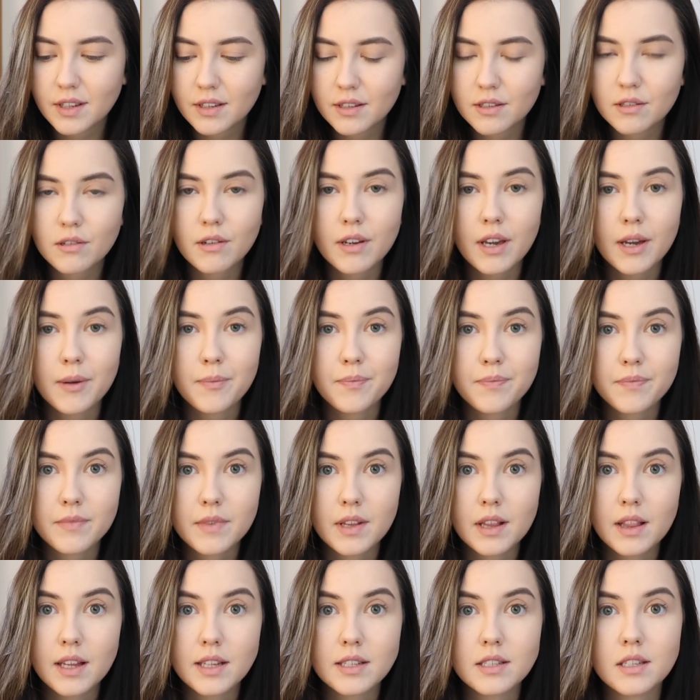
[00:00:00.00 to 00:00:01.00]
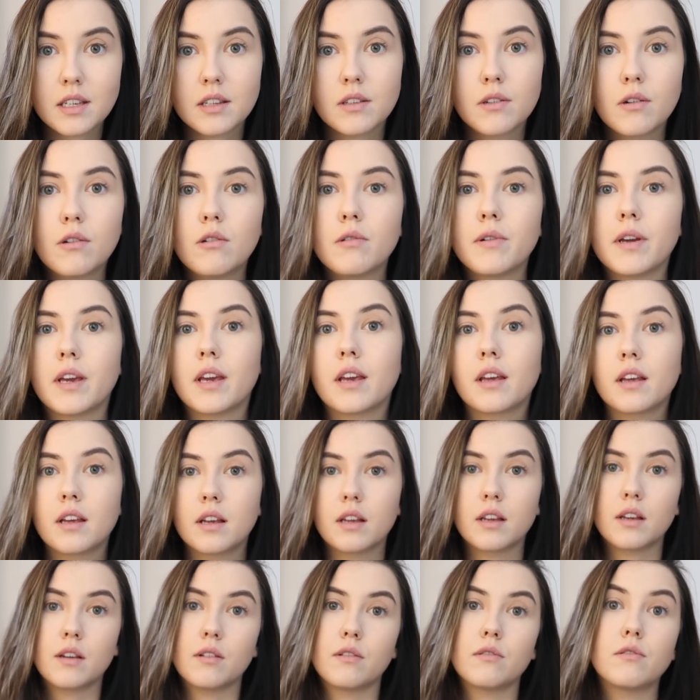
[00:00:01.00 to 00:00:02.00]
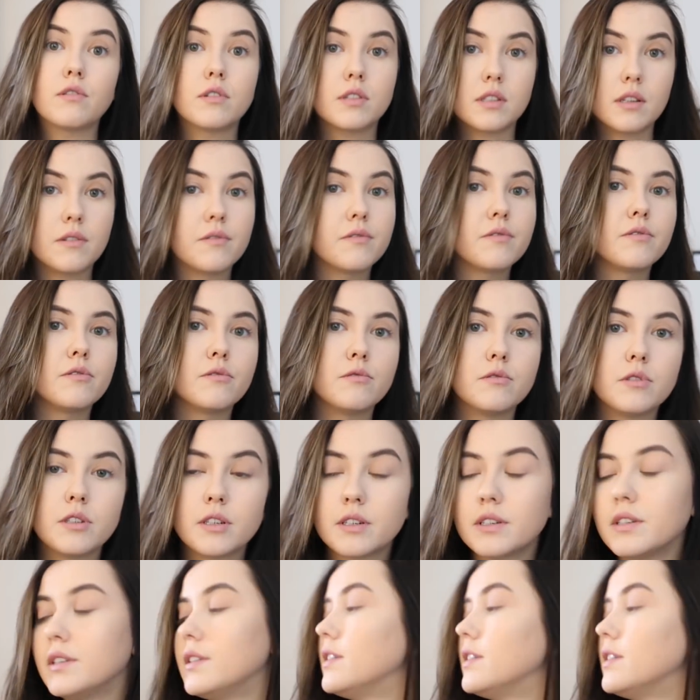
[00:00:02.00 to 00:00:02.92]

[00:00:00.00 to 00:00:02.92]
So yeah, let's get going for some food.